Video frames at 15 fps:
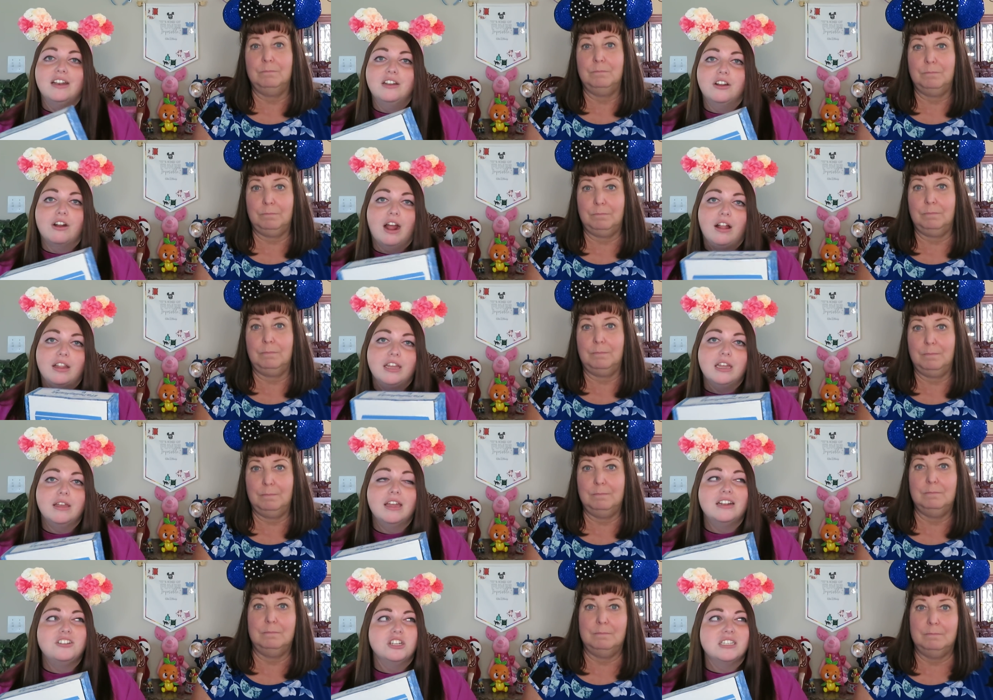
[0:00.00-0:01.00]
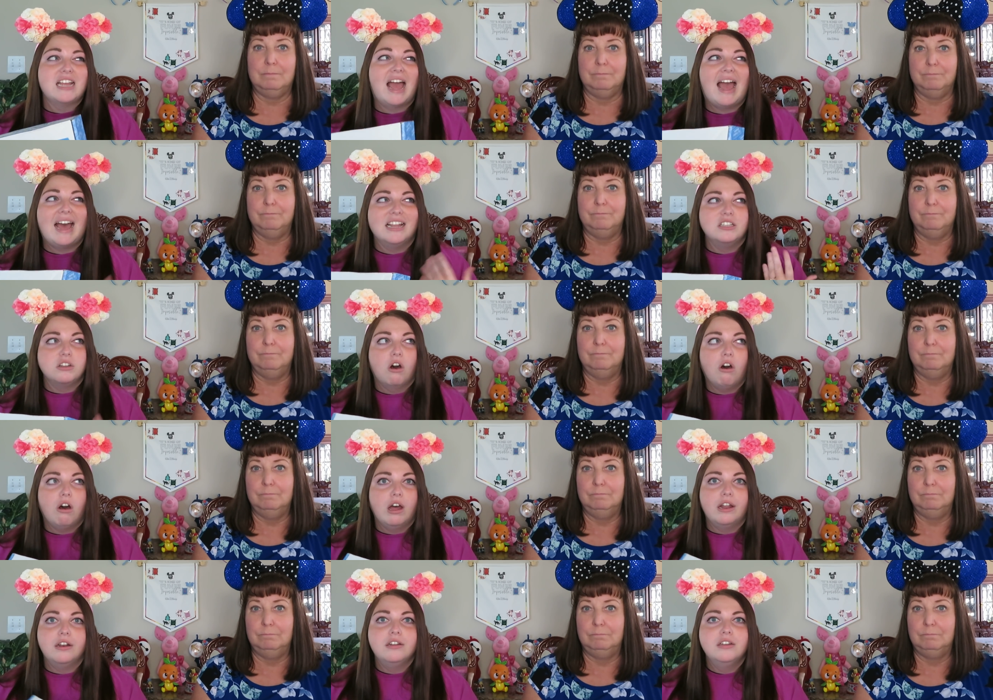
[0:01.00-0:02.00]
Speaker 1: get your LE. It just adds
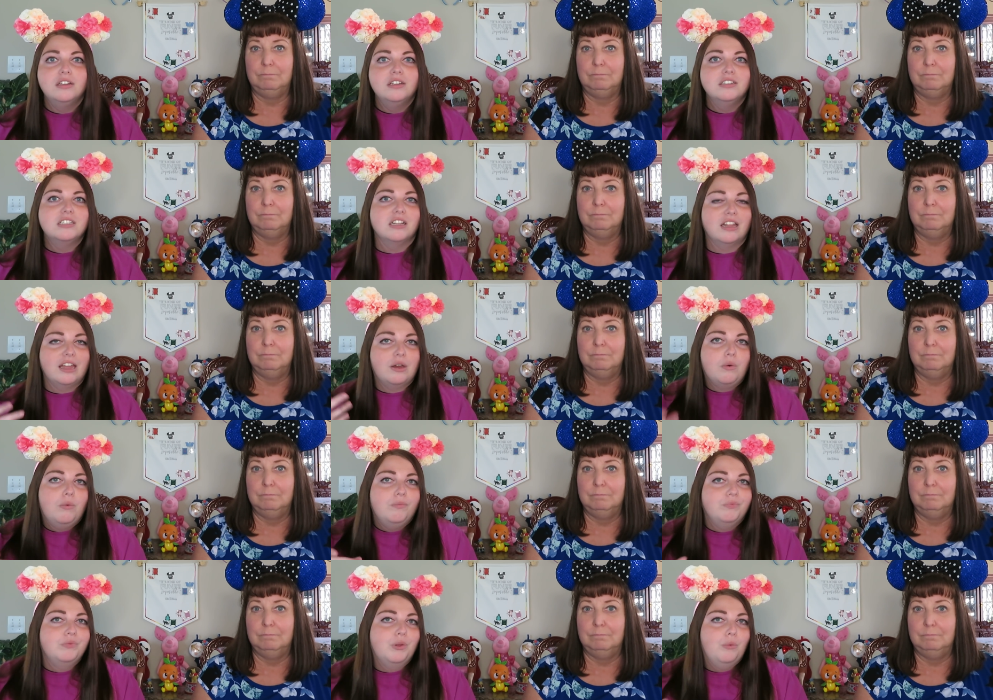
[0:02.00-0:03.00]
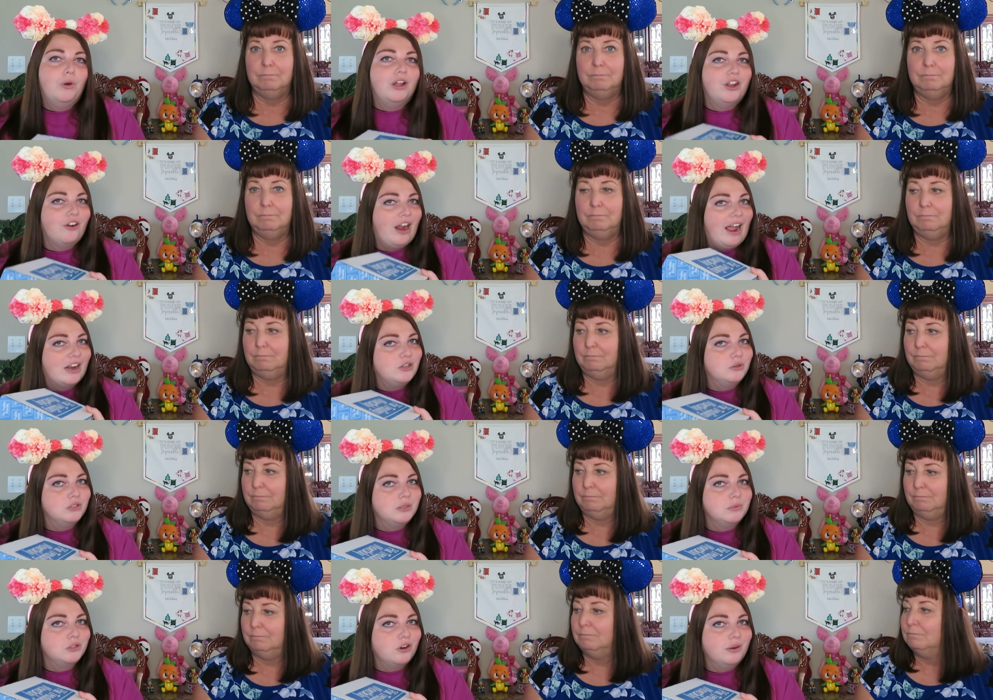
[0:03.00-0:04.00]
on to like what your actual
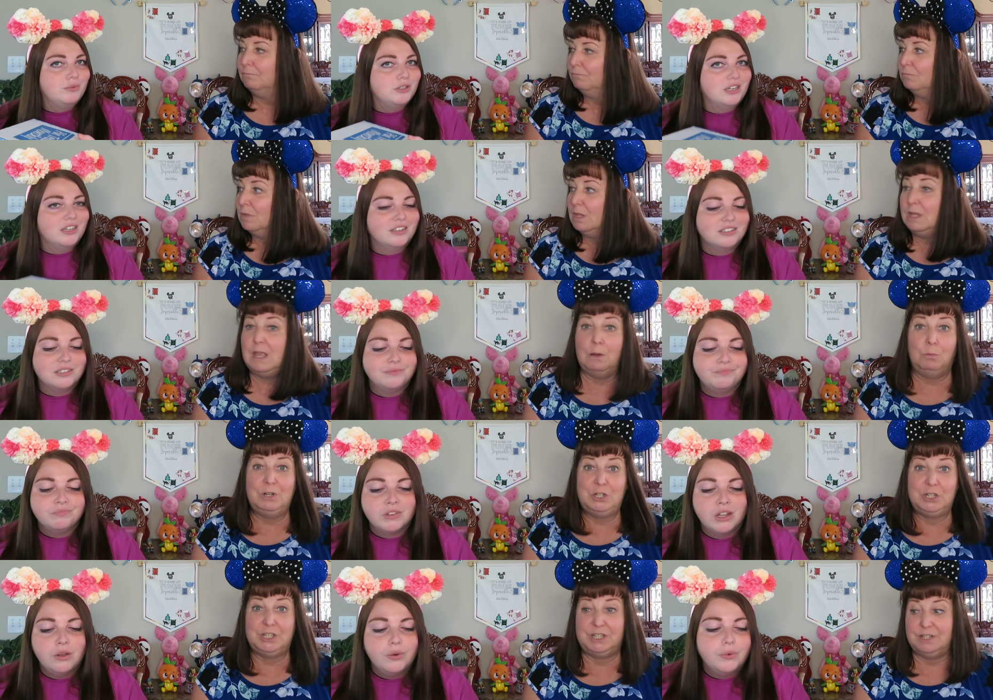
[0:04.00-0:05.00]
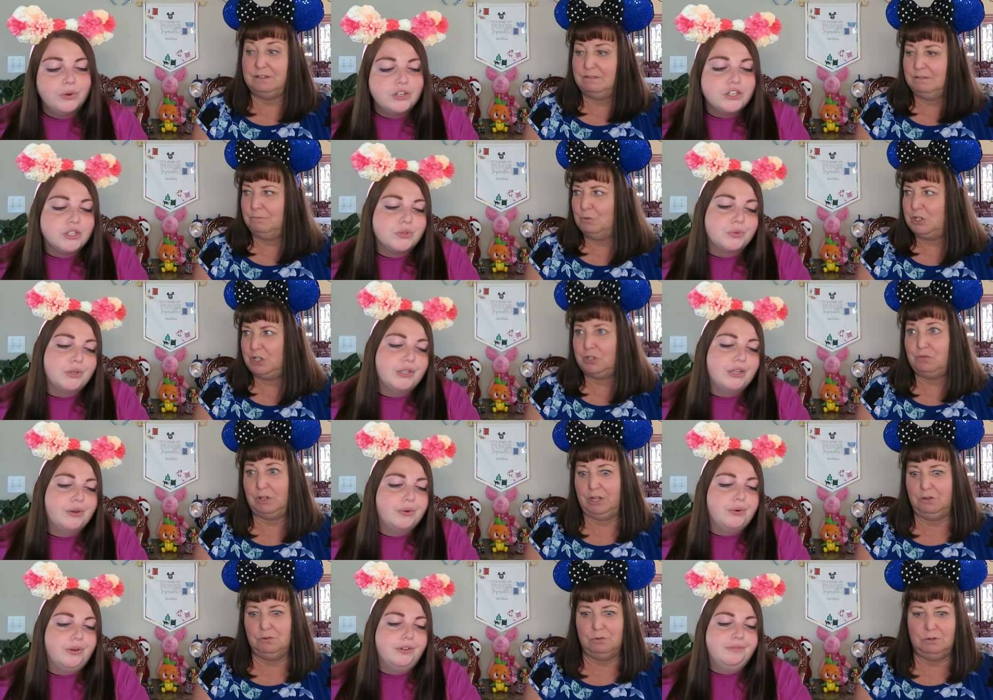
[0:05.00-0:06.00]
subscription is. Yeah, which is which is which really, is
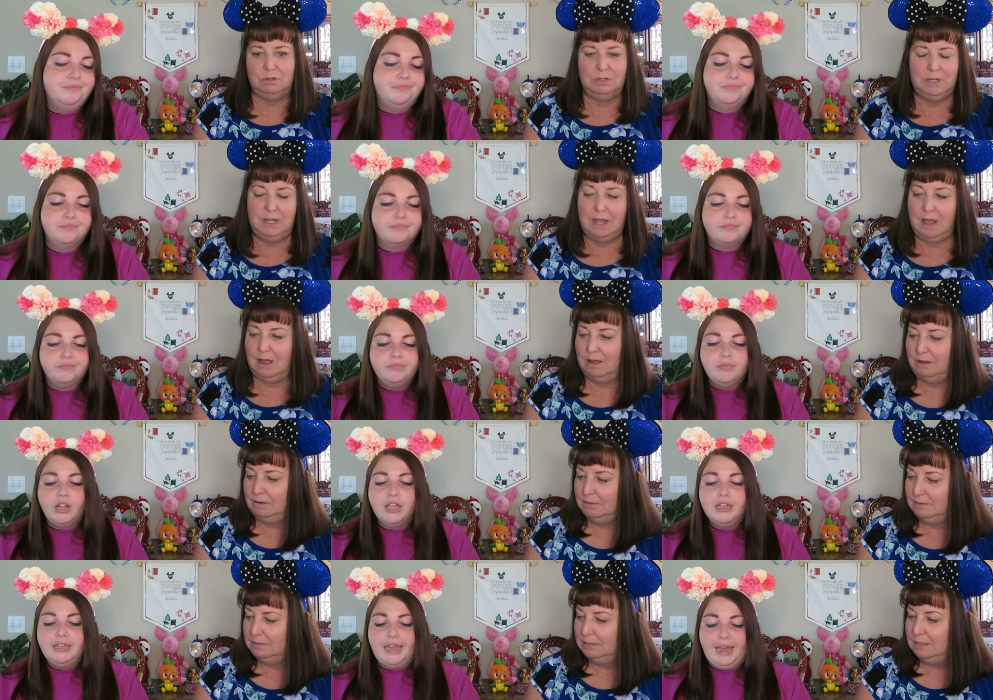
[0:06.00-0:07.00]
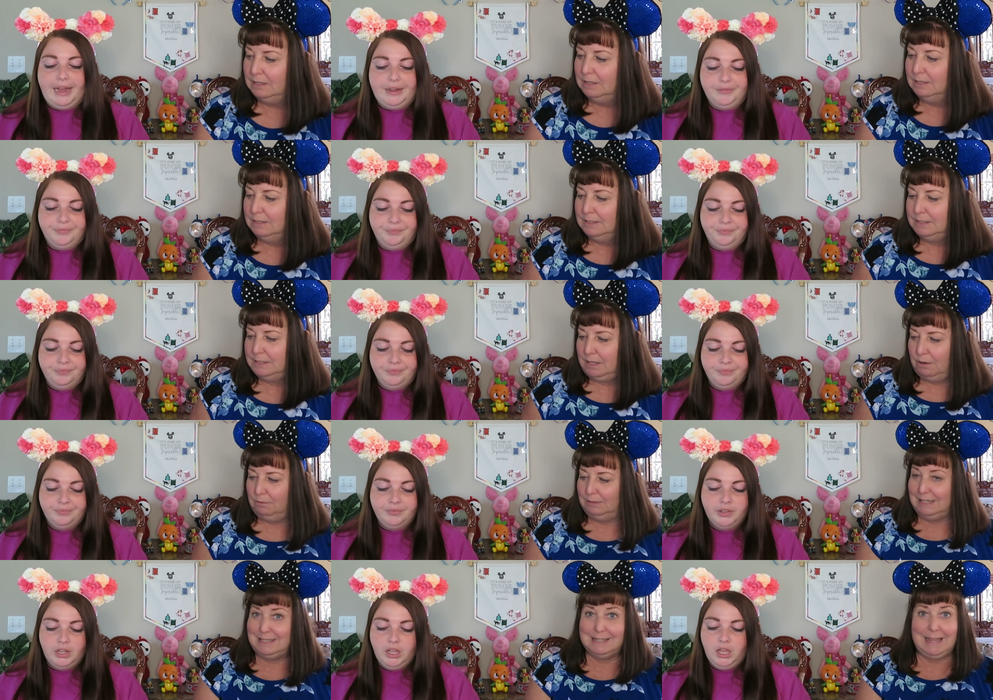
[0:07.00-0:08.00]
really
Speaker 2: cool. cool. Yeah. Yeah. So
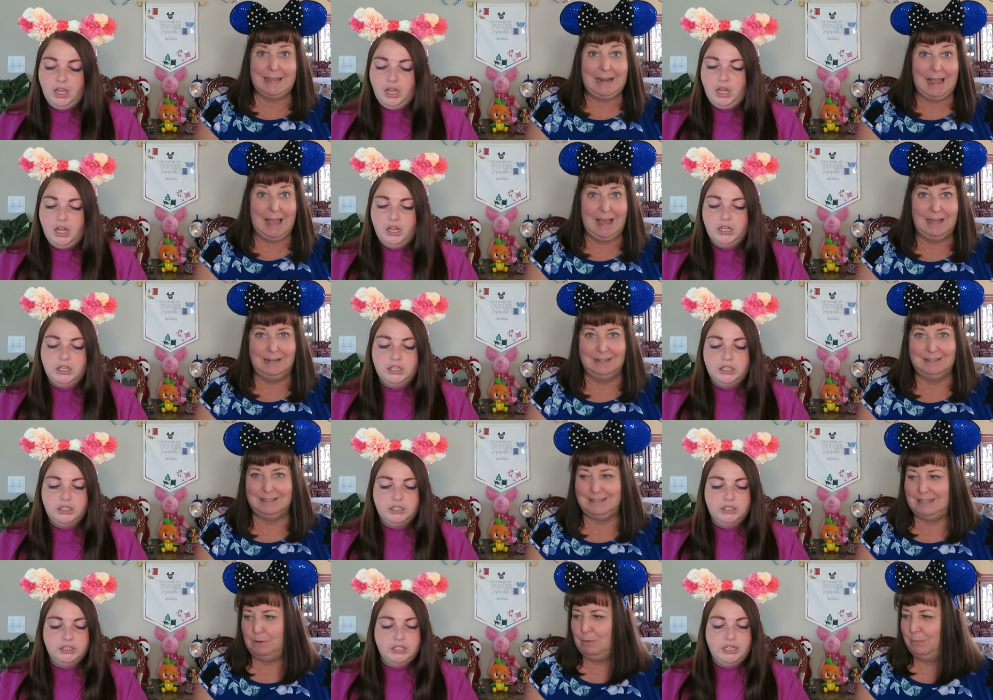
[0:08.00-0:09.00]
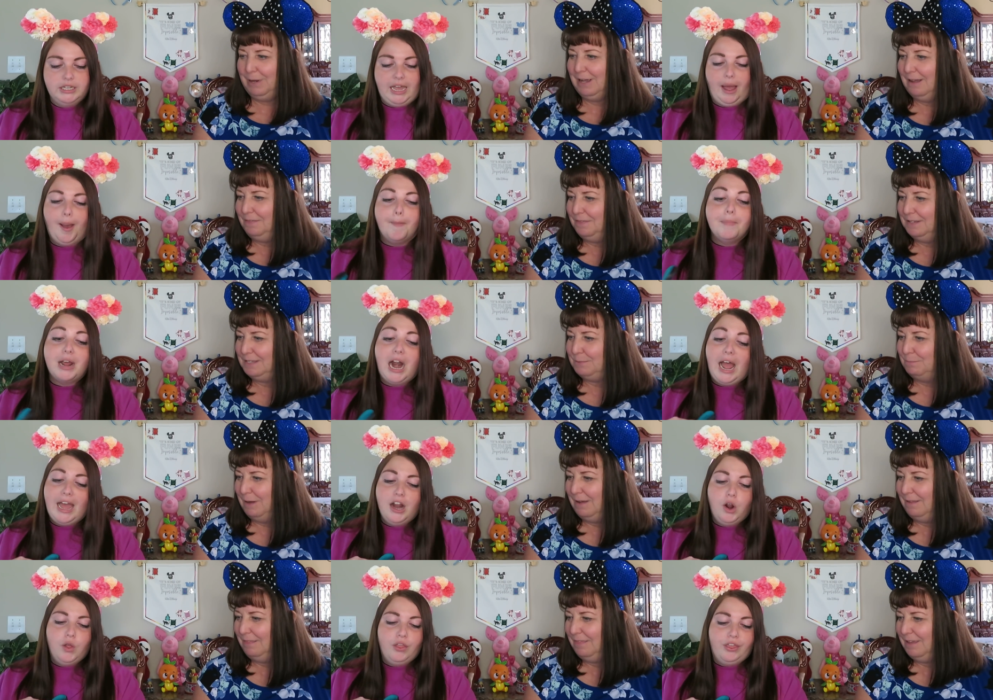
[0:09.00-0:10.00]
let's get at it and see what we got this. But month.
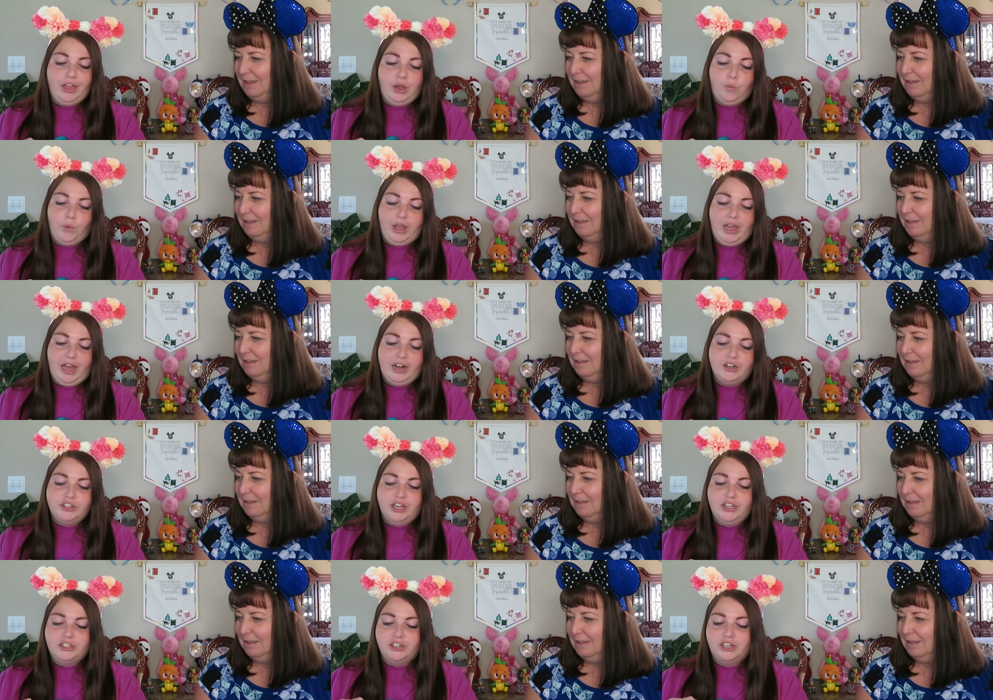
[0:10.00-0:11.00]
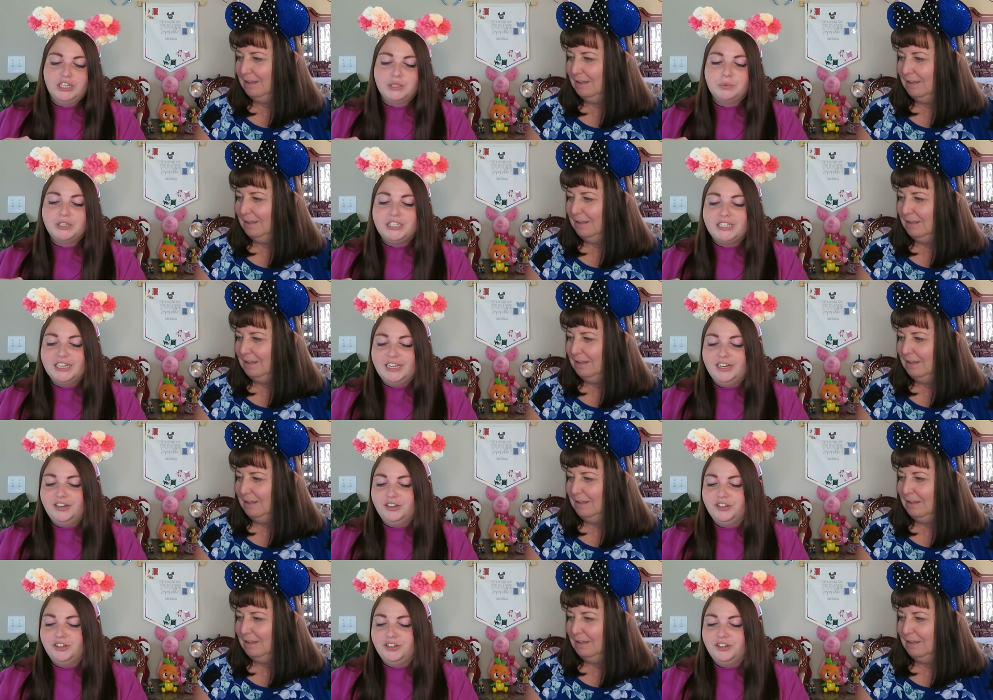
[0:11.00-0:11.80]
I don't
Speaker 1: think we got a chaser because we did